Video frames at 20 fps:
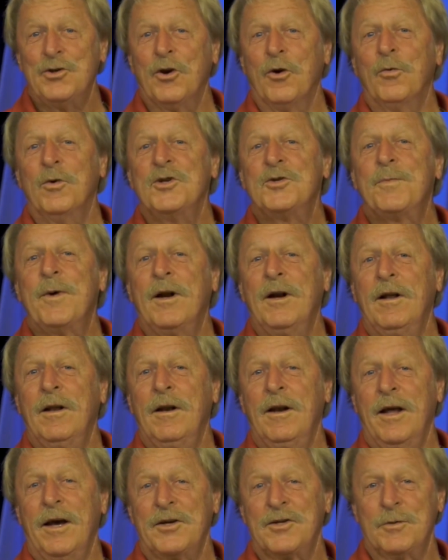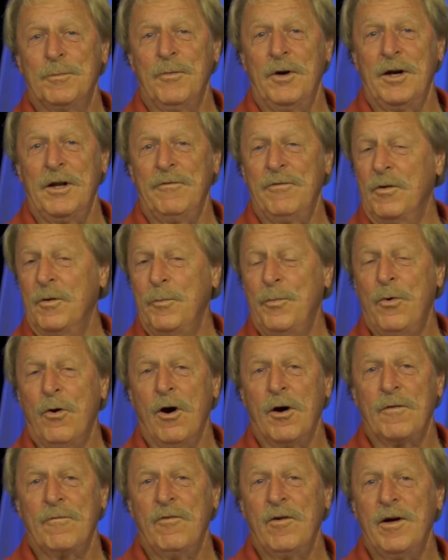Sure, we spent a little extra money for the
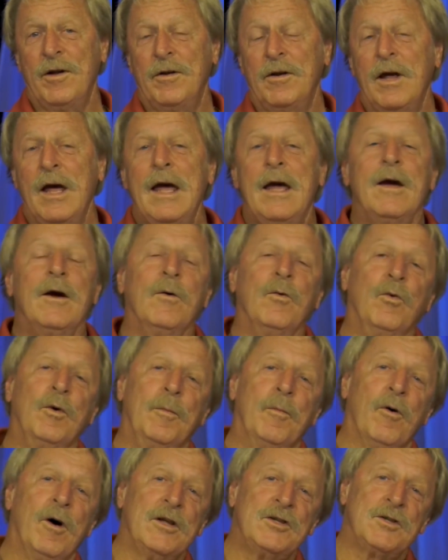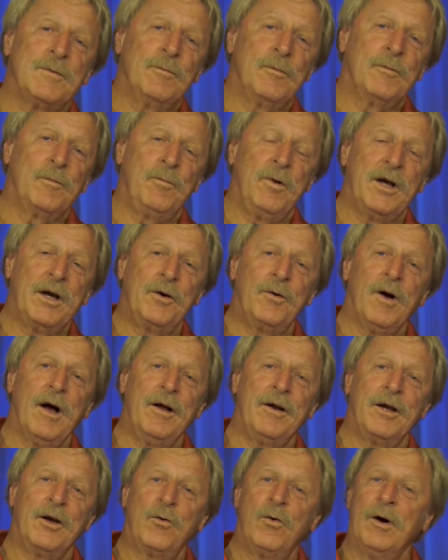park fund. We bought some
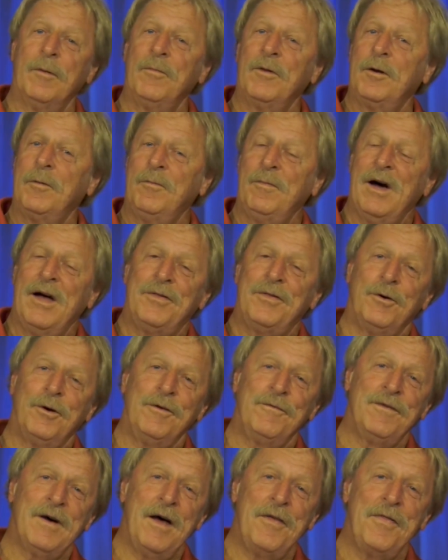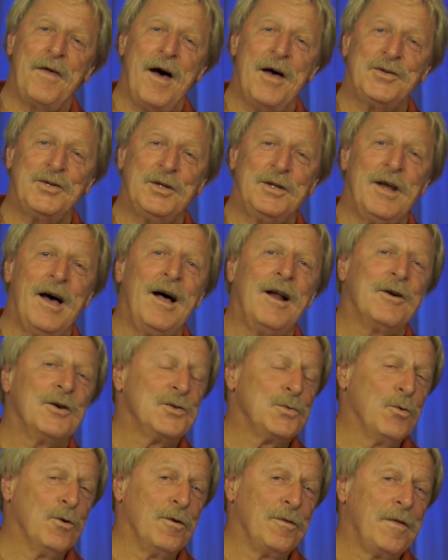playground equipment, about
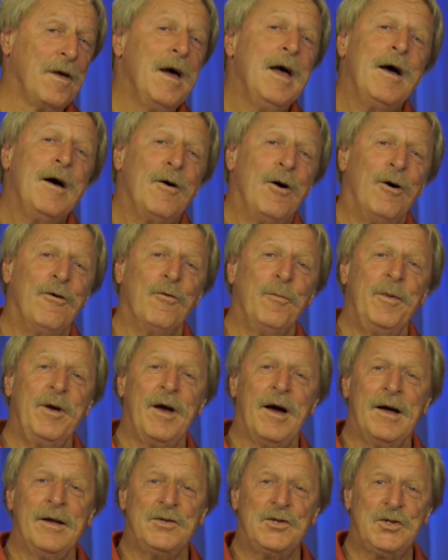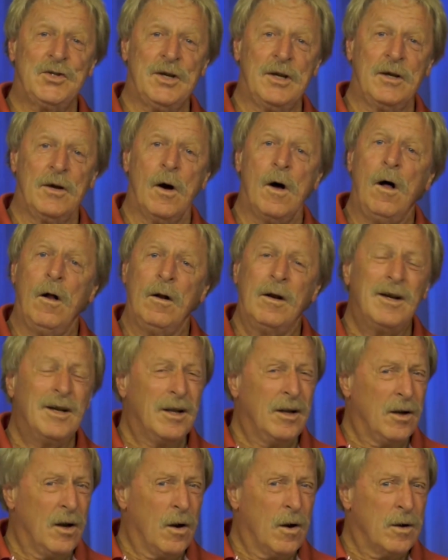$35,000 worth, over behind City
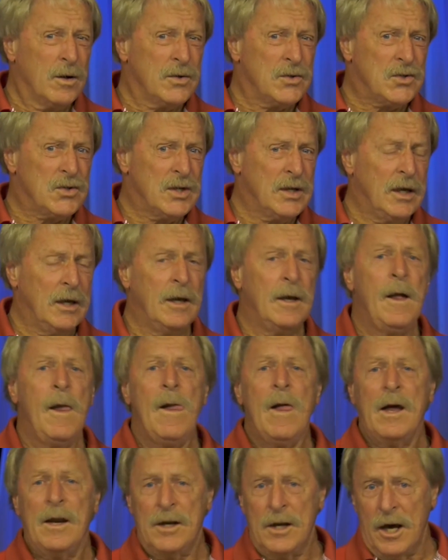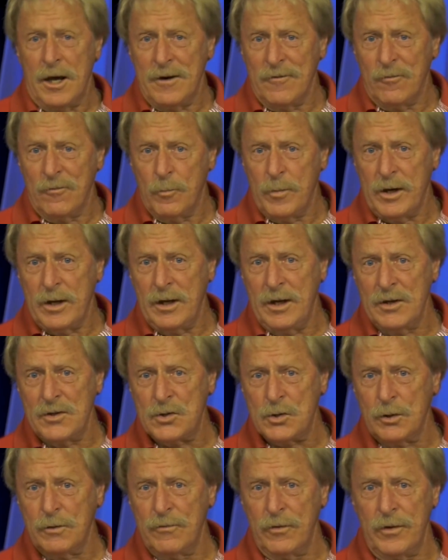Hall. A little hard to see. Not everybody
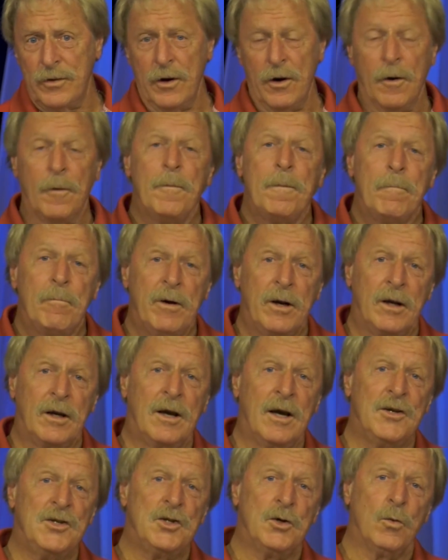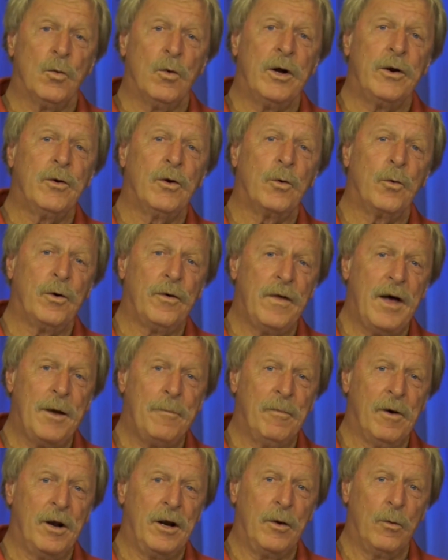gets over there. But in case you're wondering where
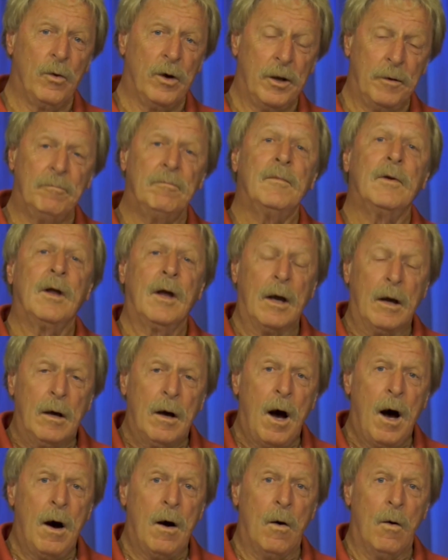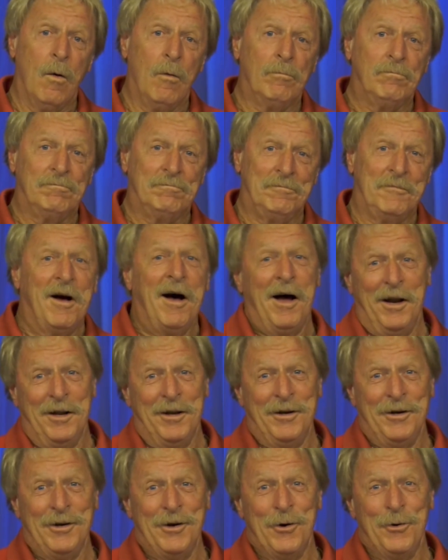that money went, oh, I
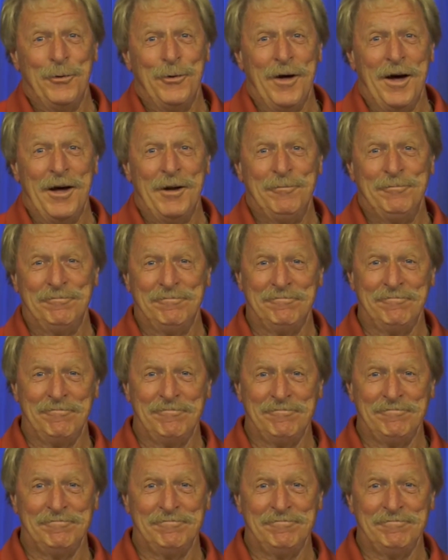didn't know that.